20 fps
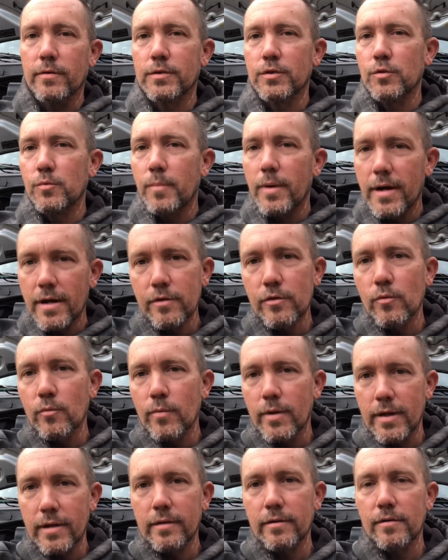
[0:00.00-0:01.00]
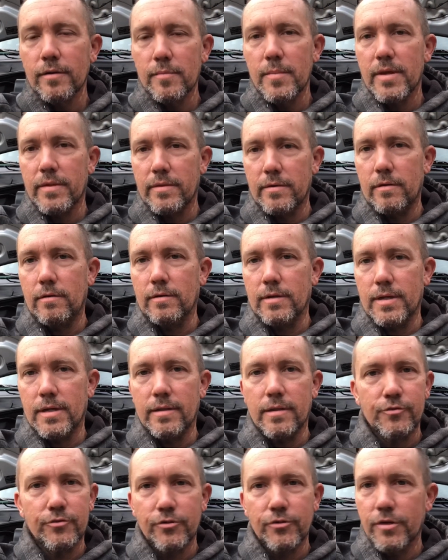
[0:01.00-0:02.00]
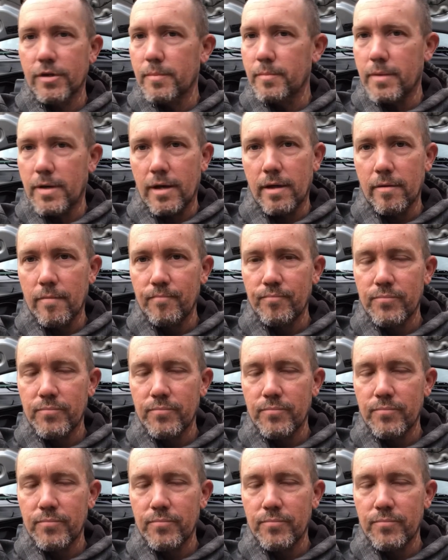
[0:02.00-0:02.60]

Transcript: So you buy your regular methanol kit that you're going to buy,